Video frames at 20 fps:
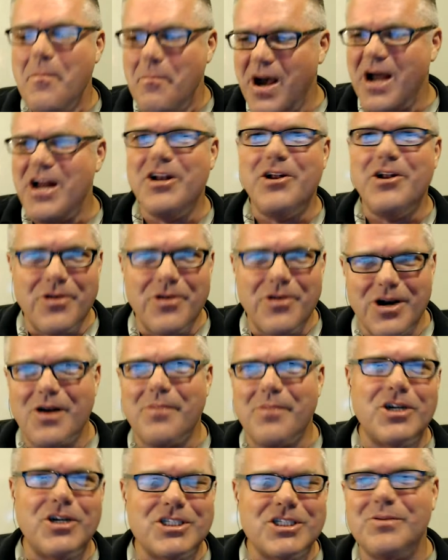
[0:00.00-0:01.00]
by doing our
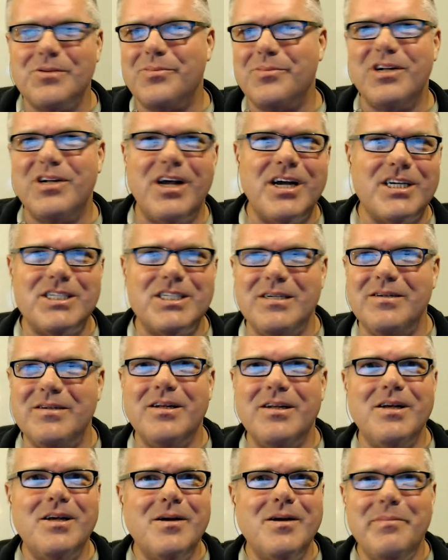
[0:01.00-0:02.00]
personal
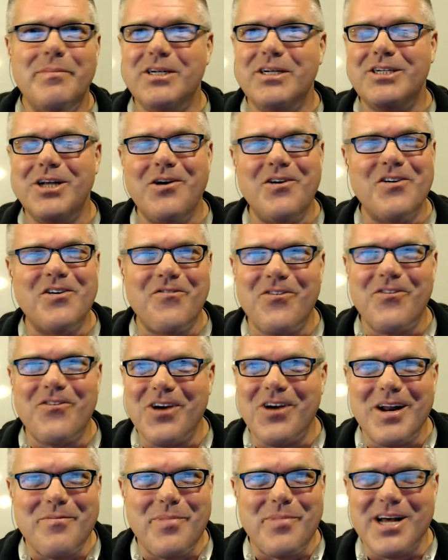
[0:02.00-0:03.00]
production, but don't
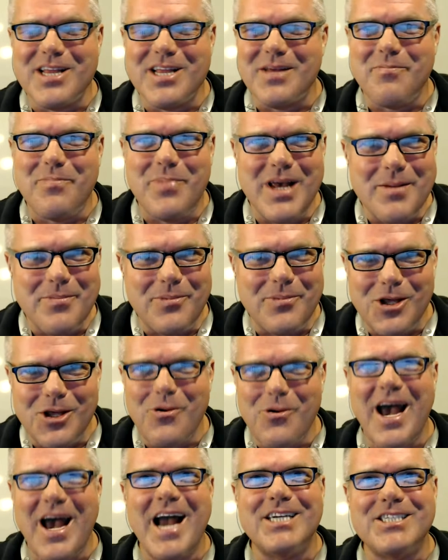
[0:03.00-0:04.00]
forget about the people
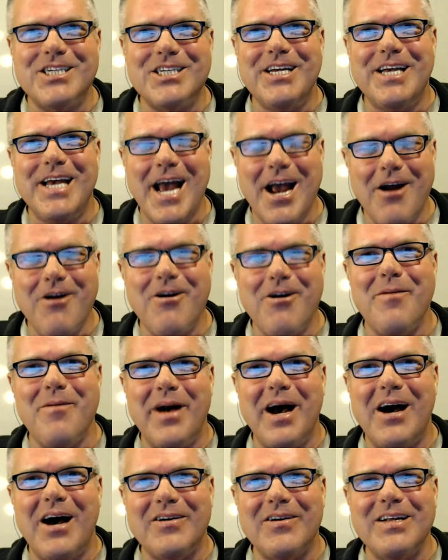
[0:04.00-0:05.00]
you actually care
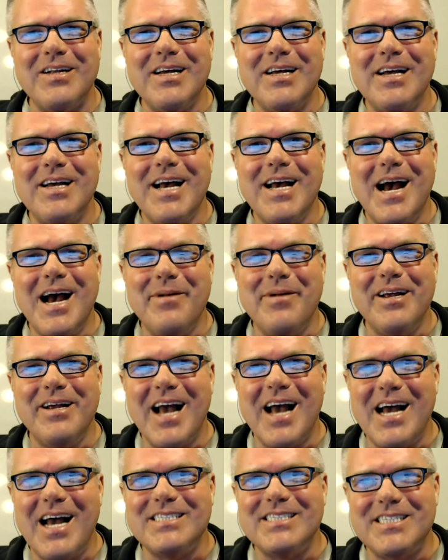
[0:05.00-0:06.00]
about. I mean,
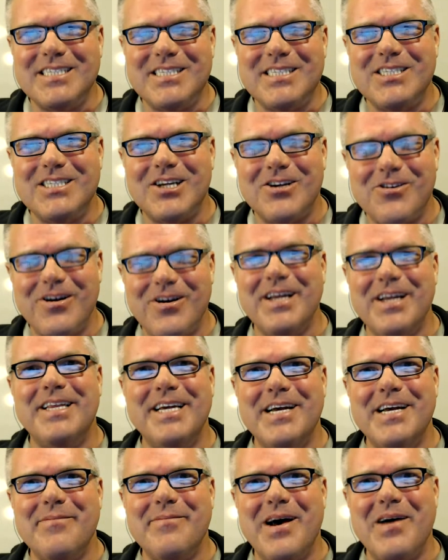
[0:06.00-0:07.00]
guys, this is the great
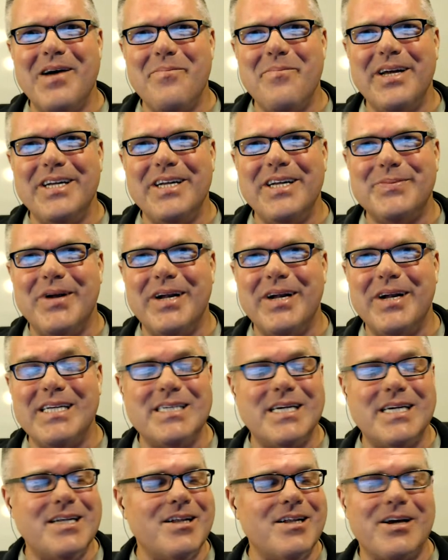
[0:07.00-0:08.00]
thing about Beachbody. I
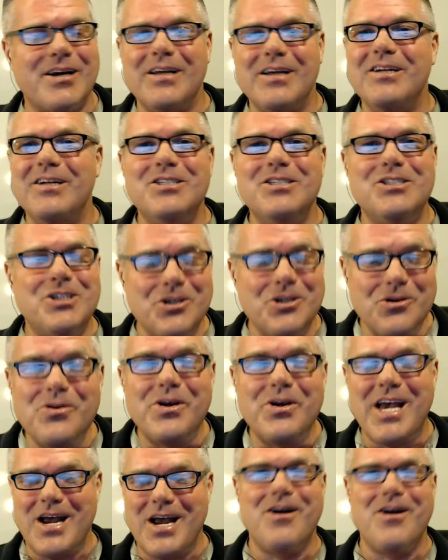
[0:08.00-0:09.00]
say, look, do you
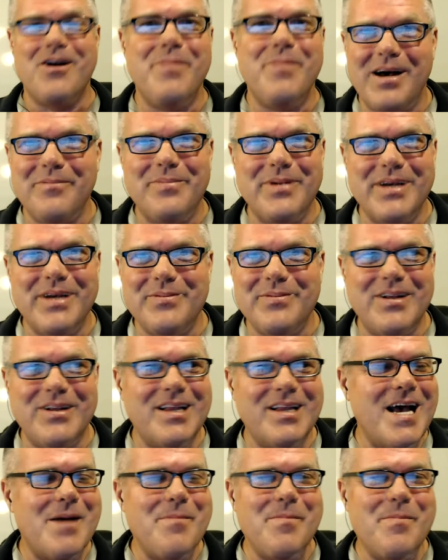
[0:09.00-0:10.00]
care about
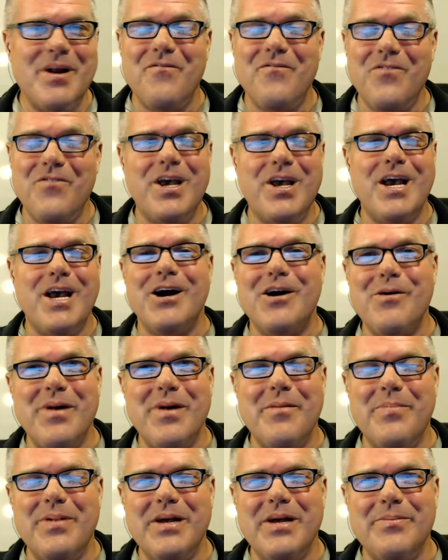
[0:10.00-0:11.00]
people? I mean, if you care
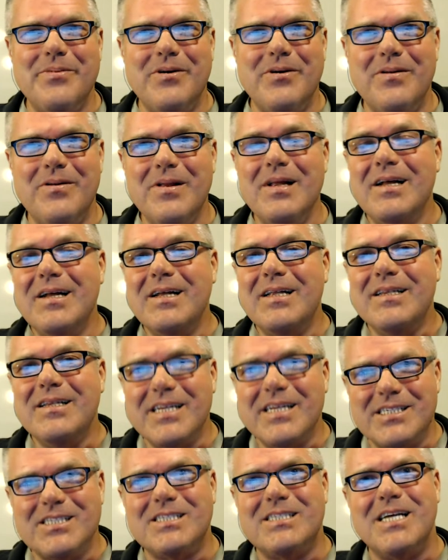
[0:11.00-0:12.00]
about people,
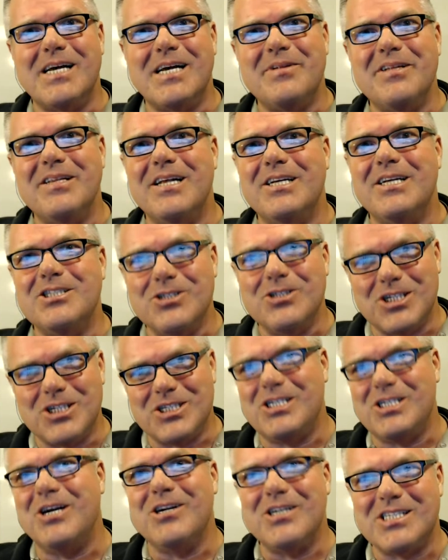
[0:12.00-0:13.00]
this is something that you should
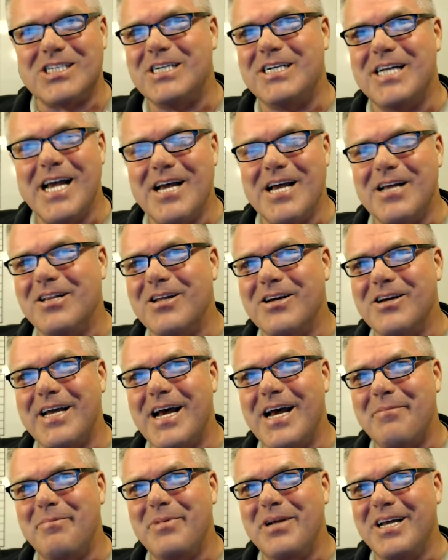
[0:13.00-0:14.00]
seriously take a look
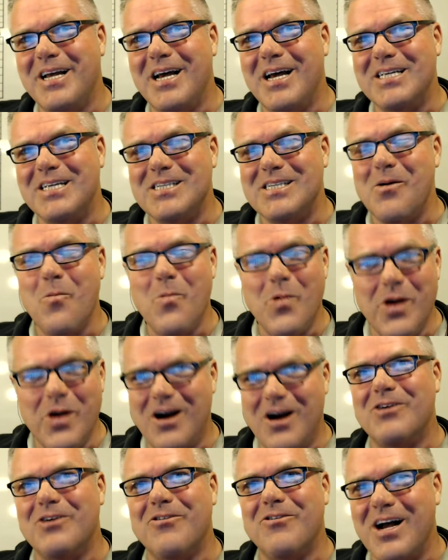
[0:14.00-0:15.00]
at, because we
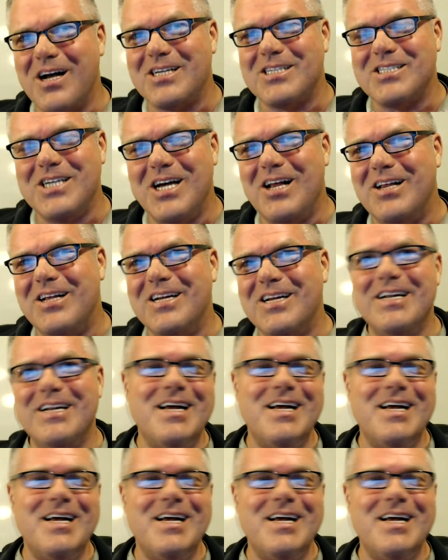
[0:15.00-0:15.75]
are rock solid.